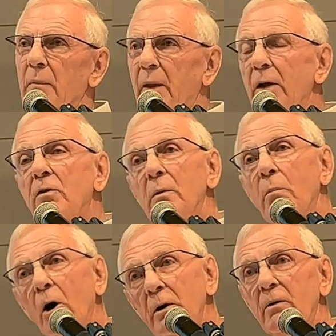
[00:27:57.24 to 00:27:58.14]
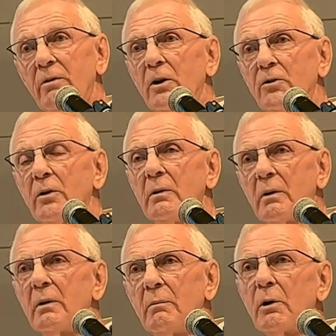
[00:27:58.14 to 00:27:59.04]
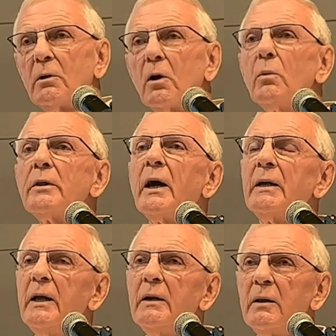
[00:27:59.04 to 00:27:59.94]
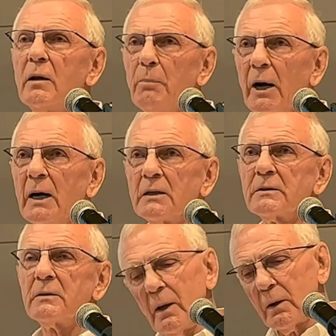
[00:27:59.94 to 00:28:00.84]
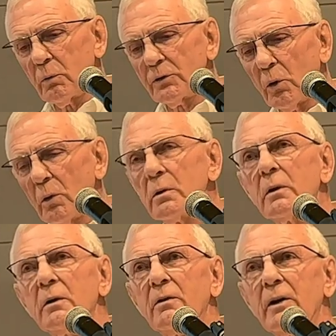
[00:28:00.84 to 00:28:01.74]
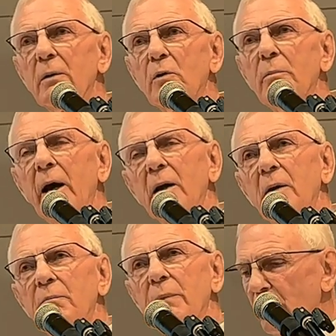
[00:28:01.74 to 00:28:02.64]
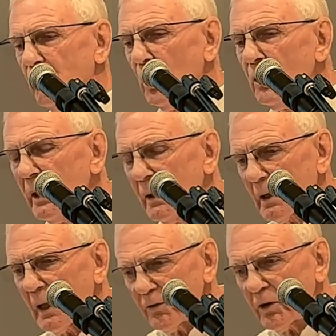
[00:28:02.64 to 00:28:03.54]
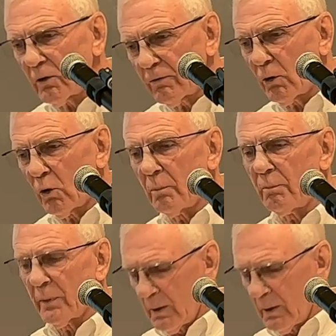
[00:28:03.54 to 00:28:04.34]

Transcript: That's the modern version. But look what they did in the past. It was all developed about beauty and classical form